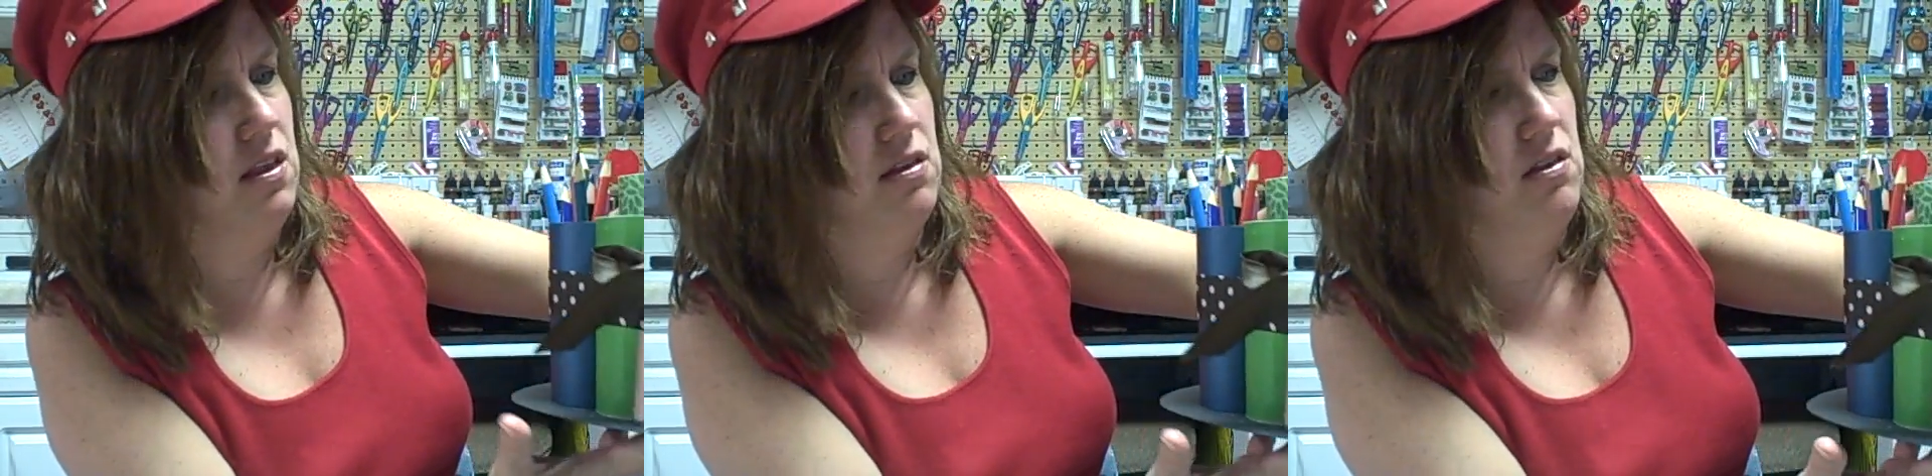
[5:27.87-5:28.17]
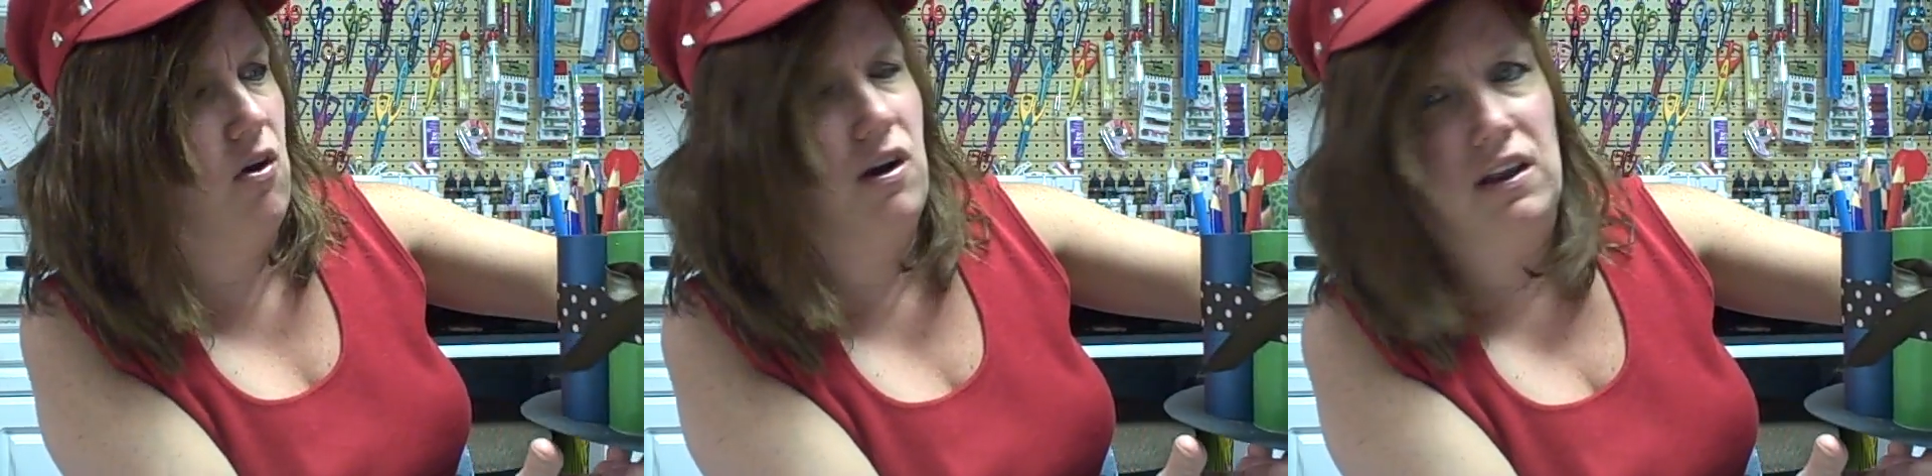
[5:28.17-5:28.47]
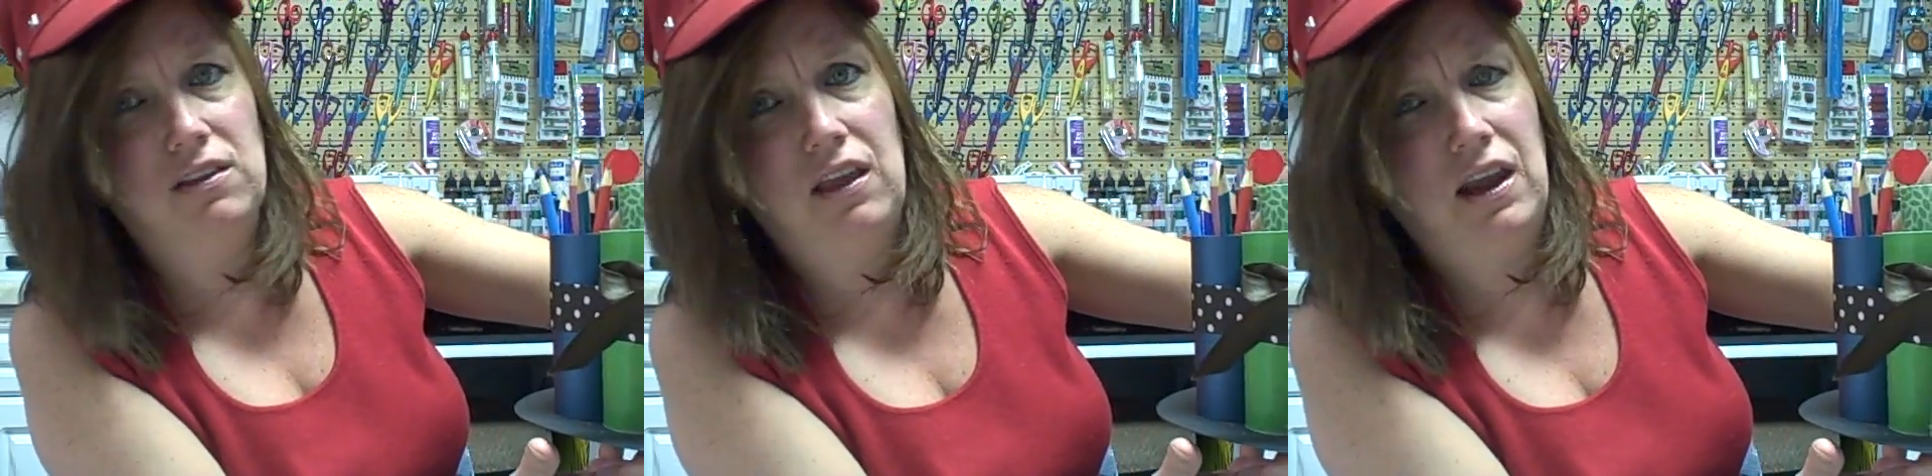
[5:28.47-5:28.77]
to start
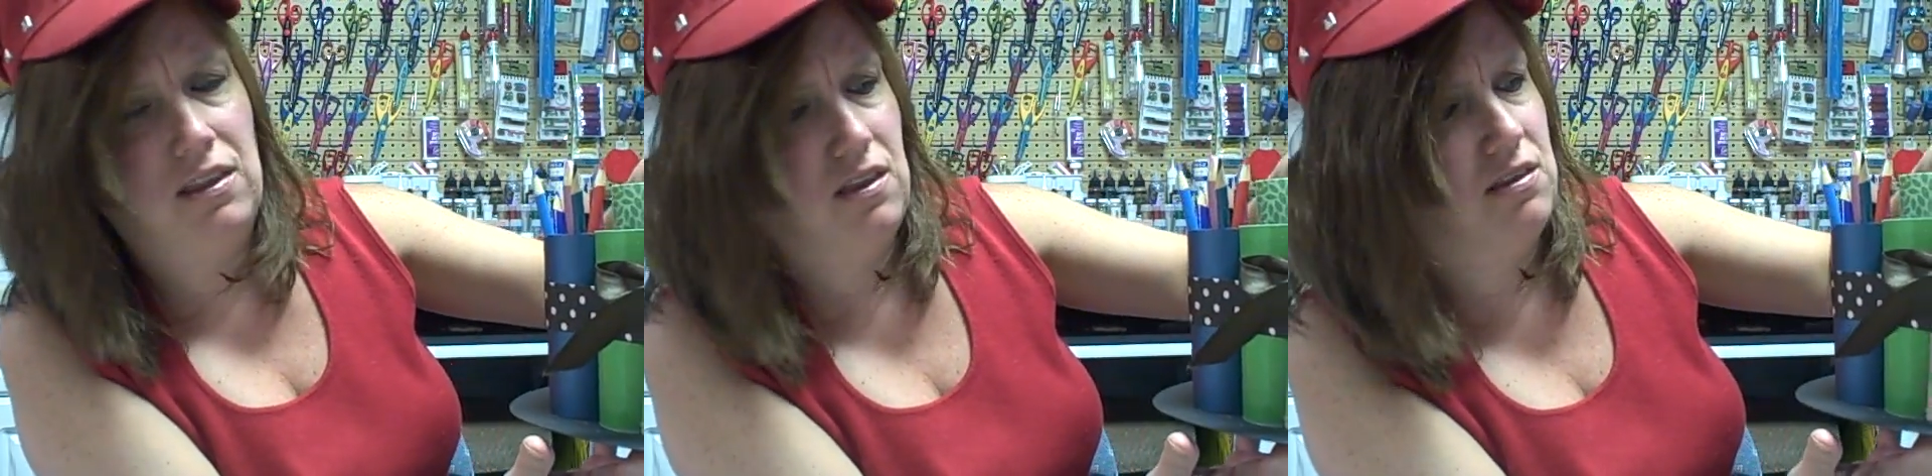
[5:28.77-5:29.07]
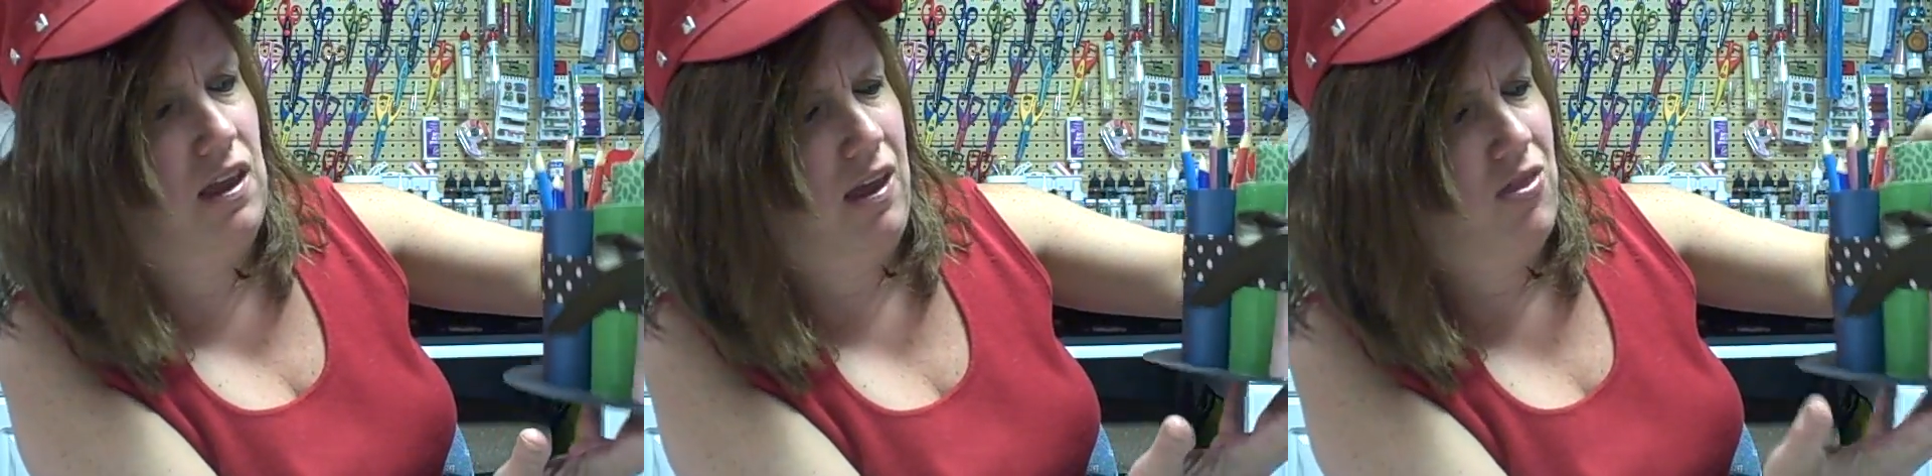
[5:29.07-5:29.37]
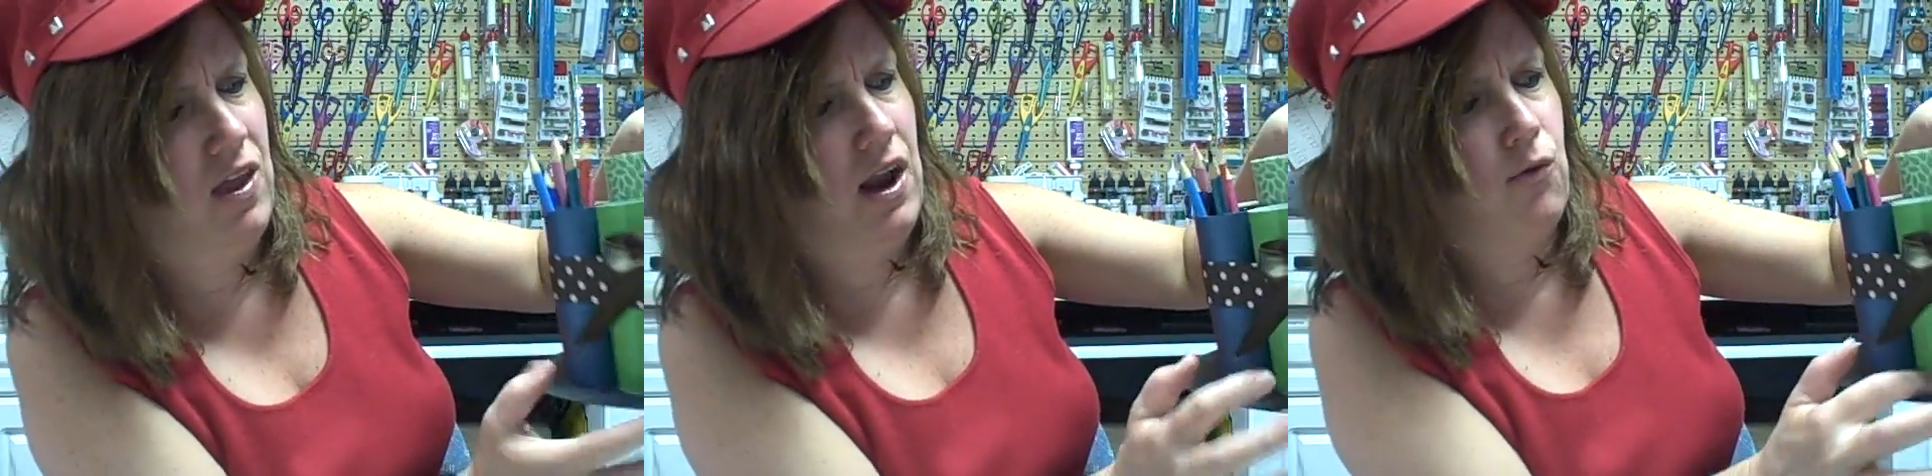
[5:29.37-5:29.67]
it, to get it to stick,
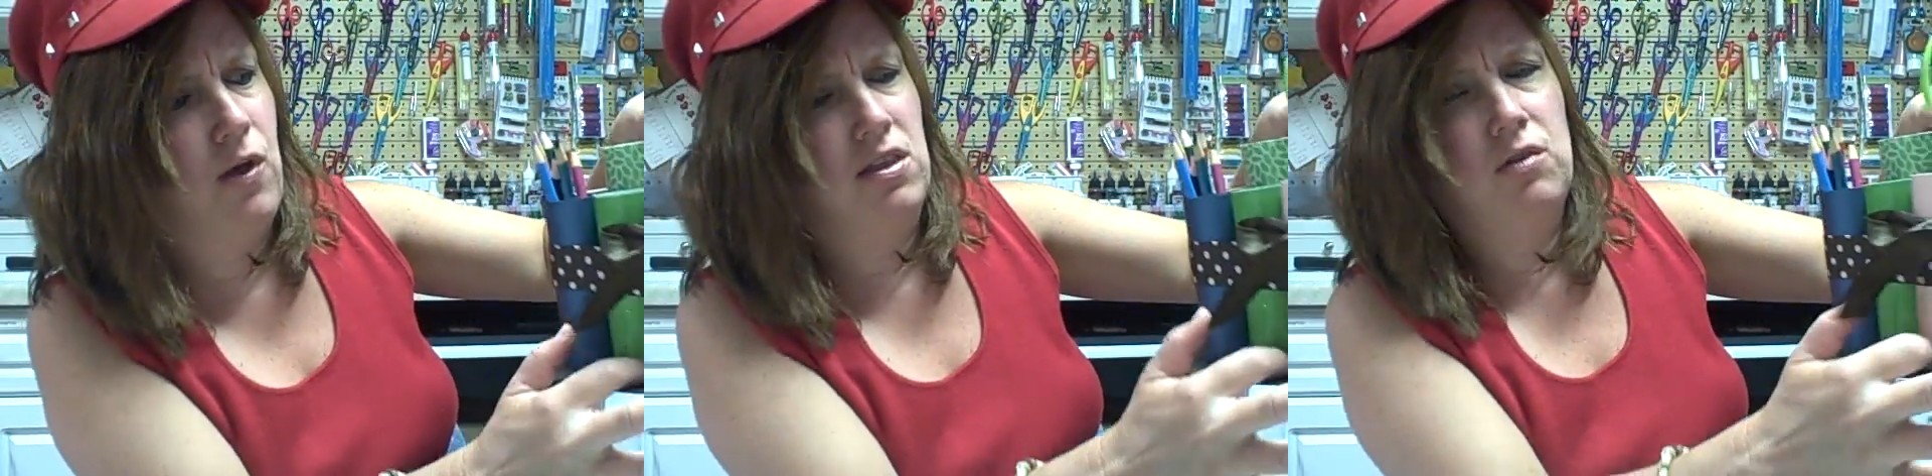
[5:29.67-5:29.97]
and then I went